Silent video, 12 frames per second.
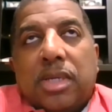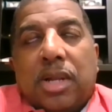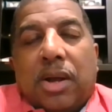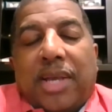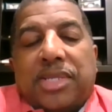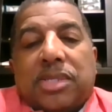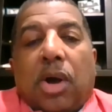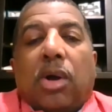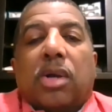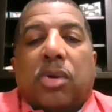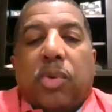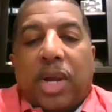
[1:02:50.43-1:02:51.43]
I
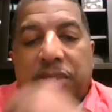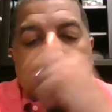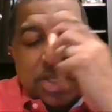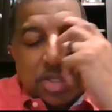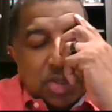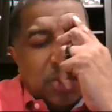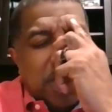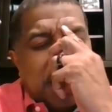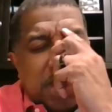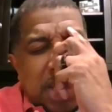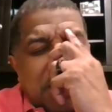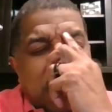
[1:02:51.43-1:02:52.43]
saw a question, someone
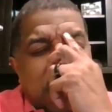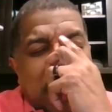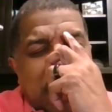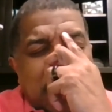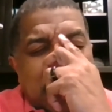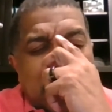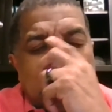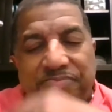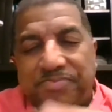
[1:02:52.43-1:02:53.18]
said, well,